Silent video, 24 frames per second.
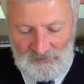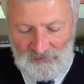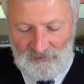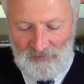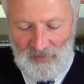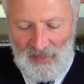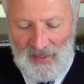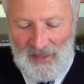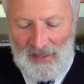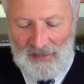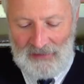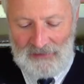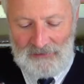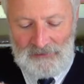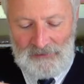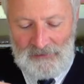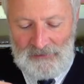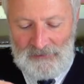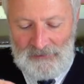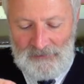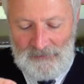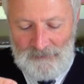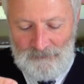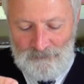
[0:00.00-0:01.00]
of that,
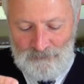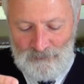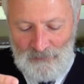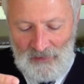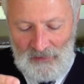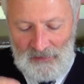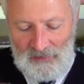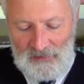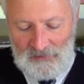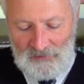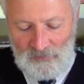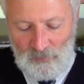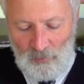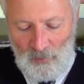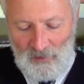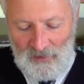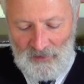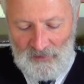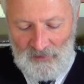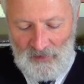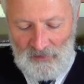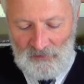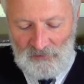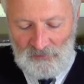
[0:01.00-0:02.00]
it's one
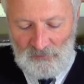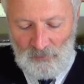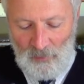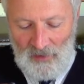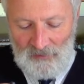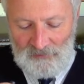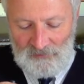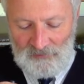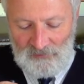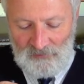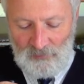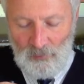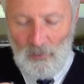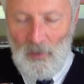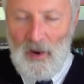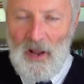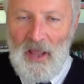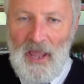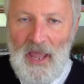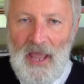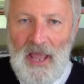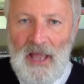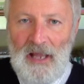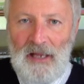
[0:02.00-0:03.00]
of those ones
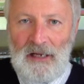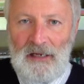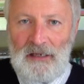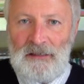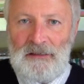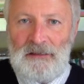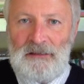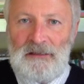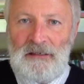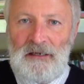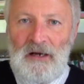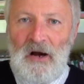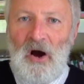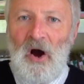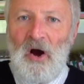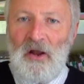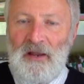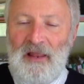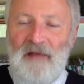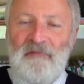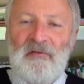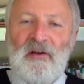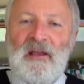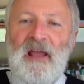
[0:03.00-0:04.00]
where
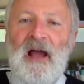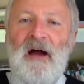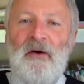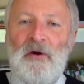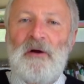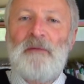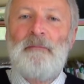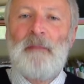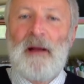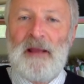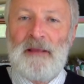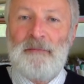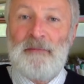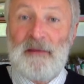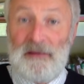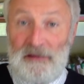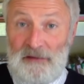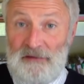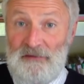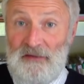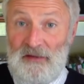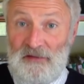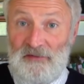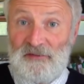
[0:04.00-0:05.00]
I'll have a go at maybe
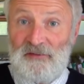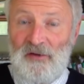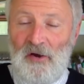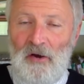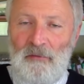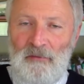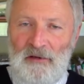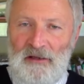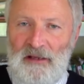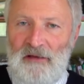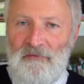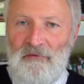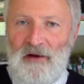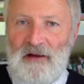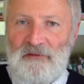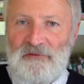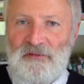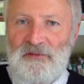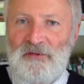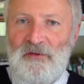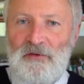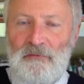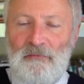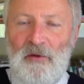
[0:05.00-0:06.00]
in this time I get round
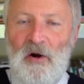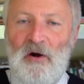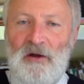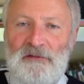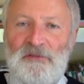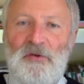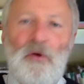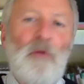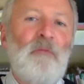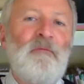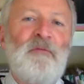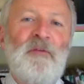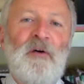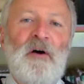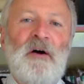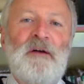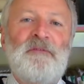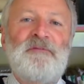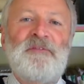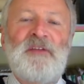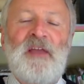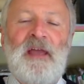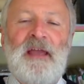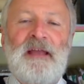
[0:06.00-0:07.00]
to doing my top
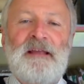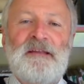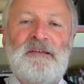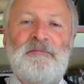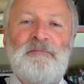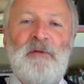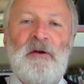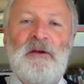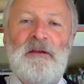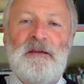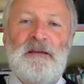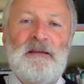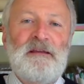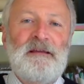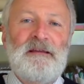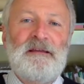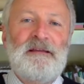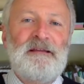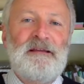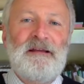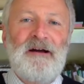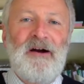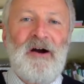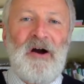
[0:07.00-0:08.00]
five tanks, but
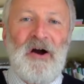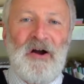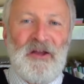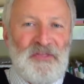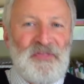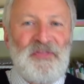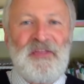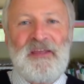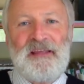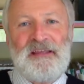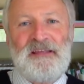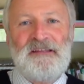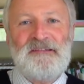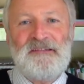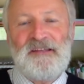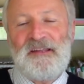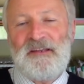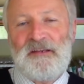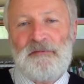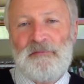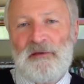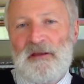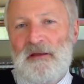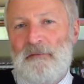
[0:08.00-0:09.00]
eh, I think it's
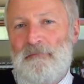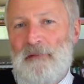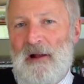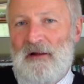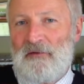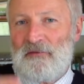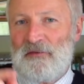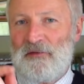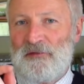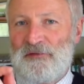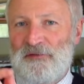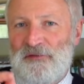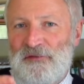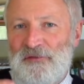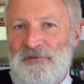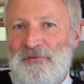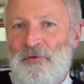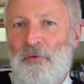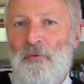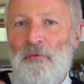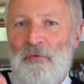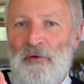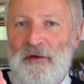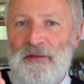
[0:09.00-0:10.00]
going to be about the
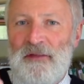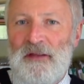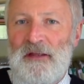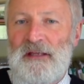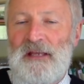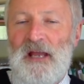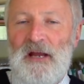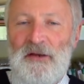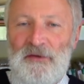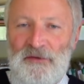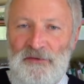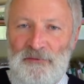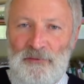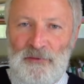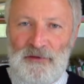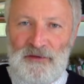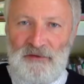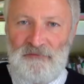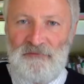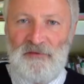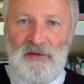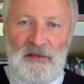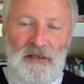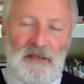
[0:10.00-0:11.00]
story that goes with
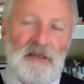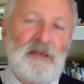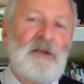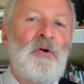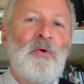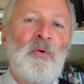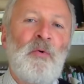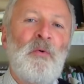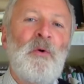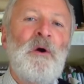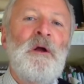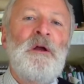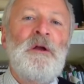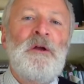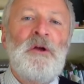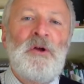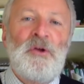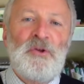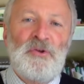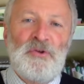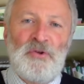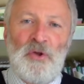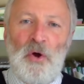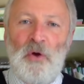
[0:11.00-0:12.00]
the vehicle
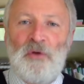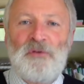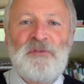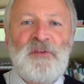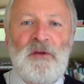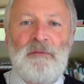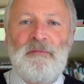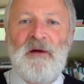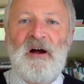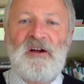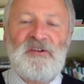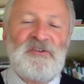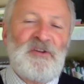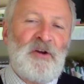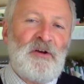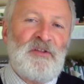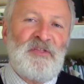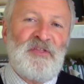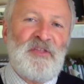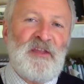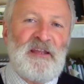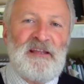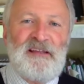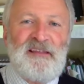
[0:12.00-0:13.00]
not so much. I
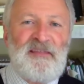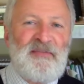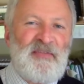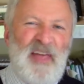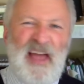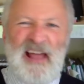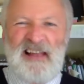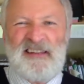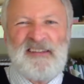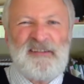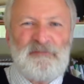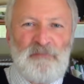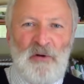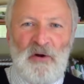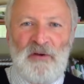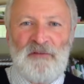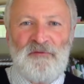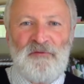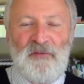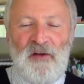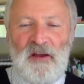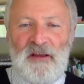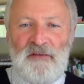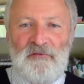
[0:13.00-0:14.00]
think that's my
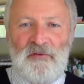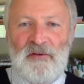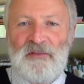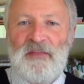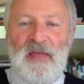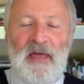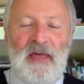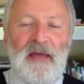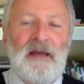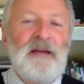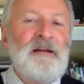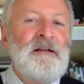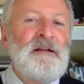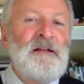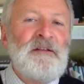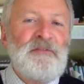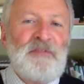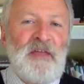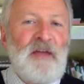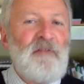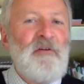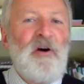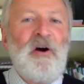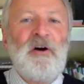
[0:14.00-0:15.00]
favourite there.
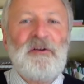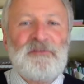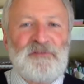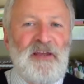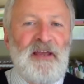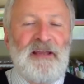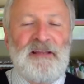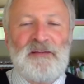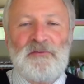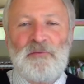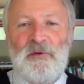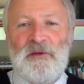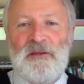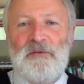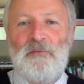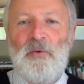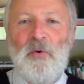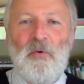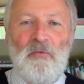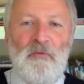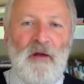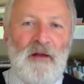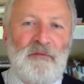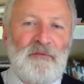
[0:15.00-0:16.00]
There are tanks where you
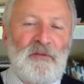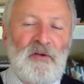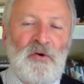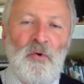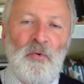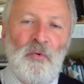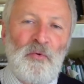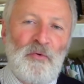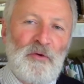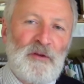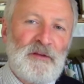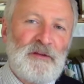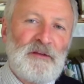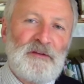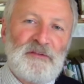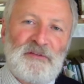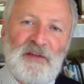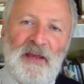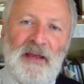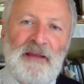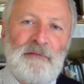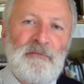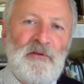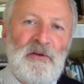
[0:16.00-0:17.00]
walk around the corner at the
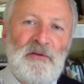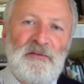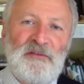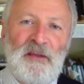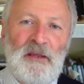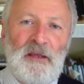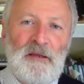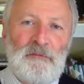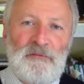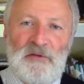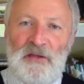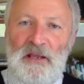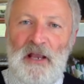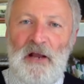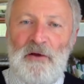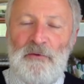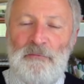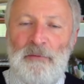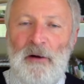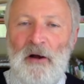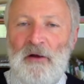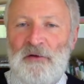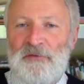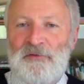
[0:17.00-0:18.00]
tank museum, you go
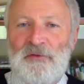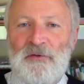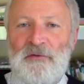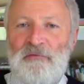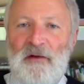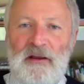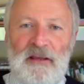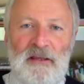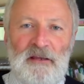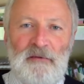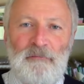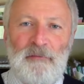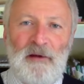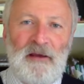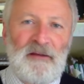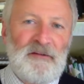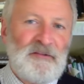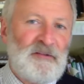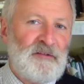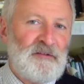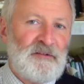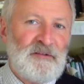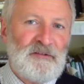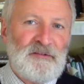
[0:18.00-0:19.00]
past on a regular
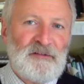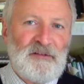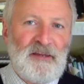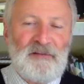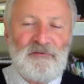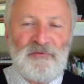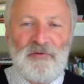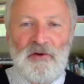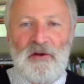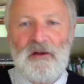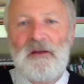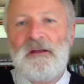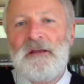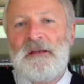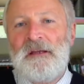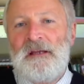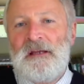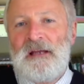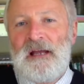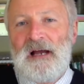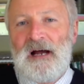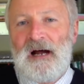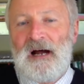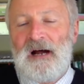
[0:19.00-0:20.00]
basis, etc.
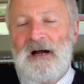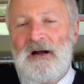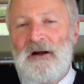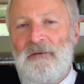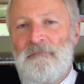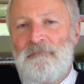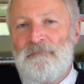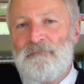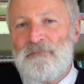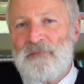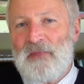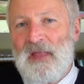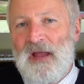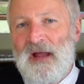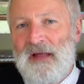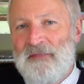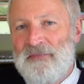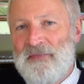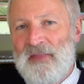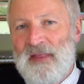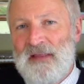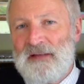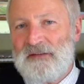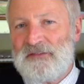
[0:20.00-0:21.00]
Um,
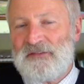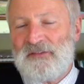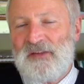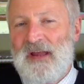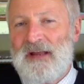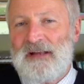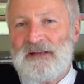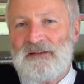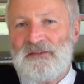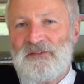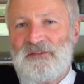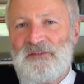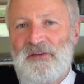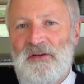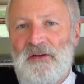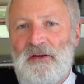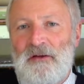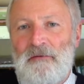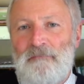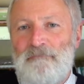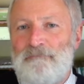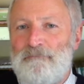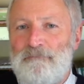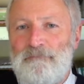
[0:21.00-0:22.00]
and there's tanks.
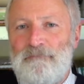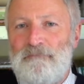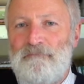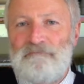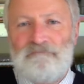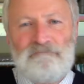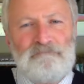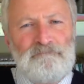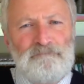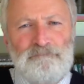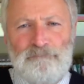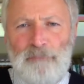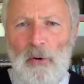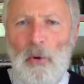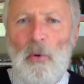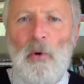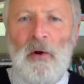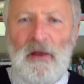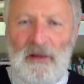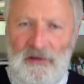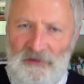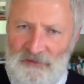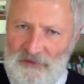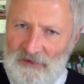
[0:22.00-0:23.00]
Uh,
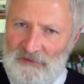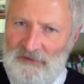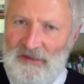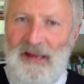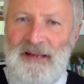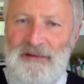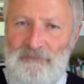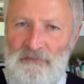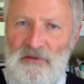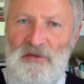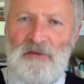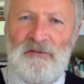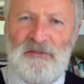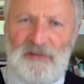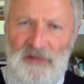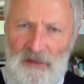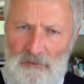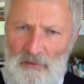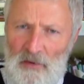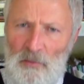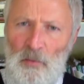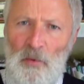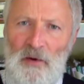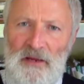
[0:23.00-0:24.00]
boy, it's a tank
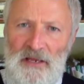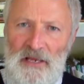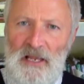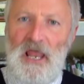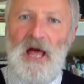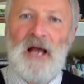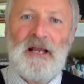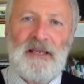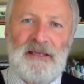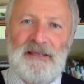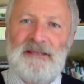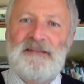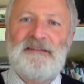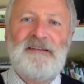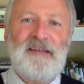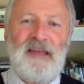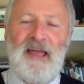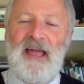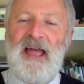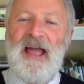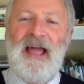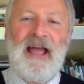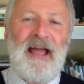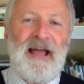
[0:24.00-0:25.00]
museum. Are we lucky to
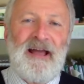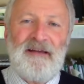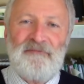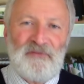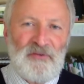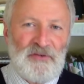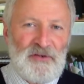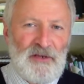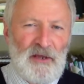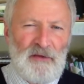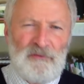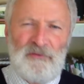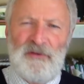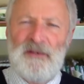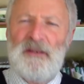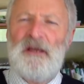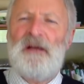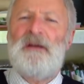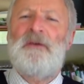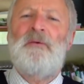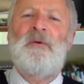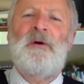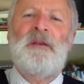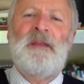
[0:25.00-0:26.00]
have? You know,
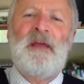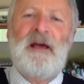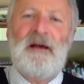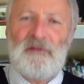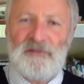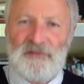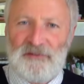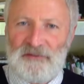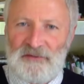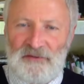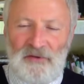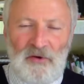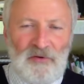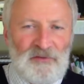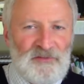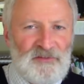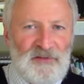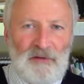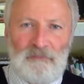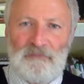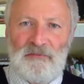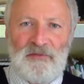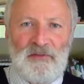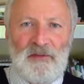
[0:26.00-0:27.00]
no one else has got
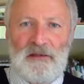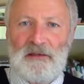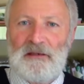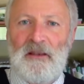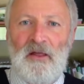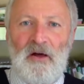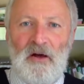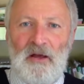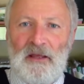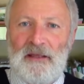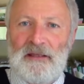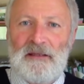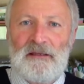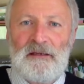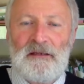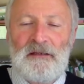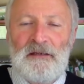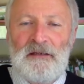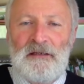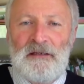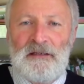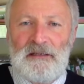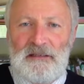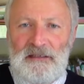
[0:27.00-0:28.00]
something like
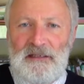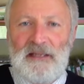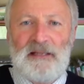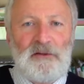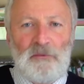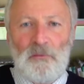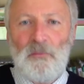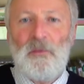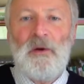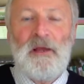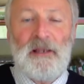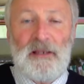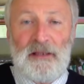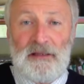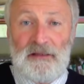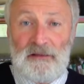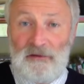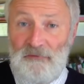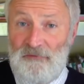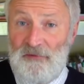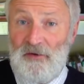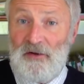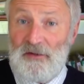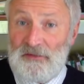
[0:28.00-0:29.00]
Little Willie,
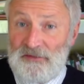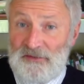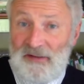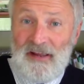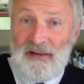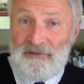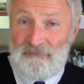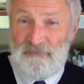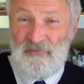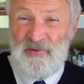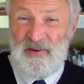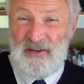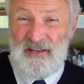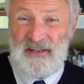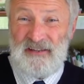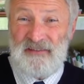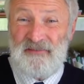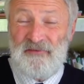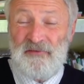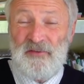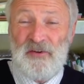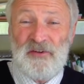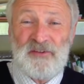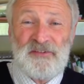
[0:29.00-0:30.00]
the first tank, really,
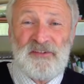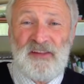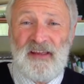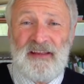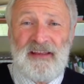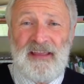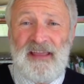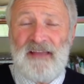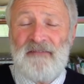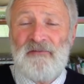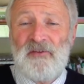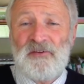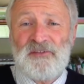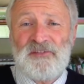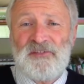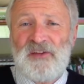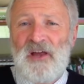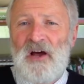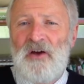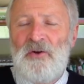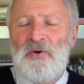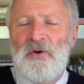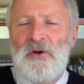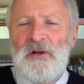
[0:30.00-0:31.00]
the first tank ever.
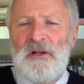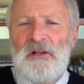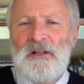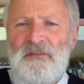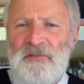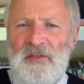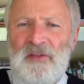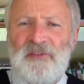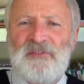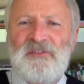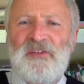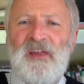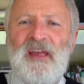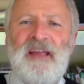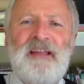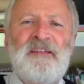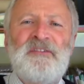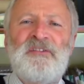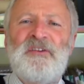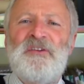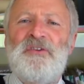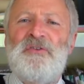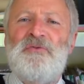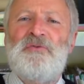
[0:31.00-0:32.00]
So there's
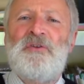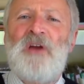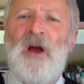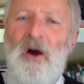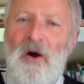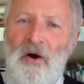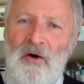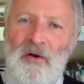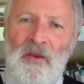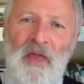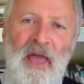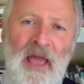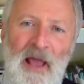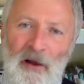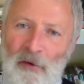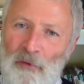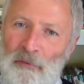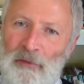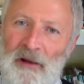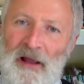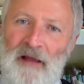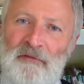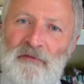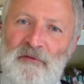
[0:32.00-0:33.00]
tanks that you can't
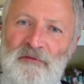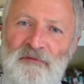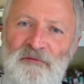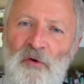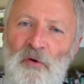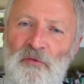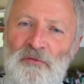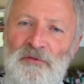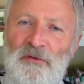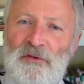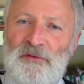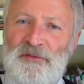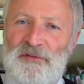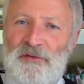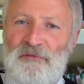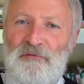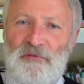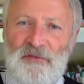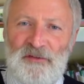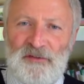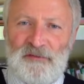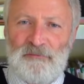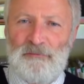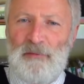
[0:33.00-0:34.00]
help but have a fondness, a
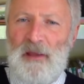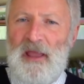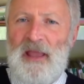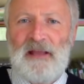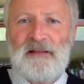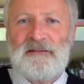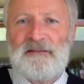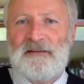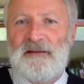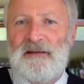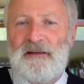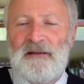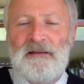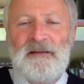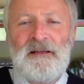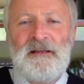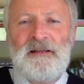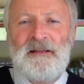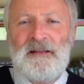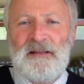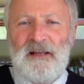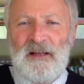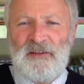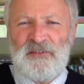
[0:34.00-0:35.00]
respect, a,
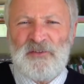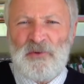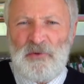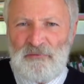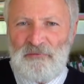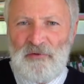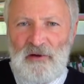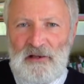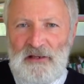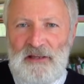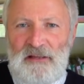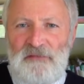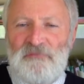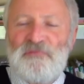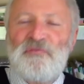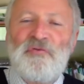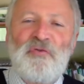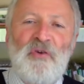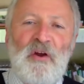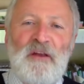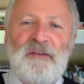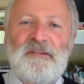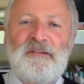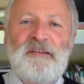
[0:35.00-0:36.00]
a sort of real
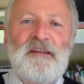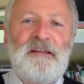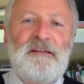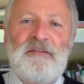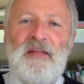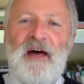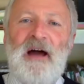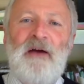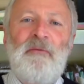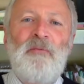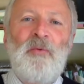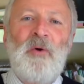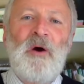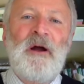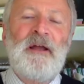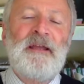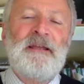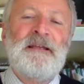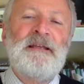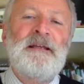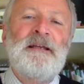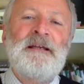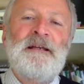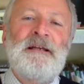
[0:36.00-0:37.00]
interest in that way.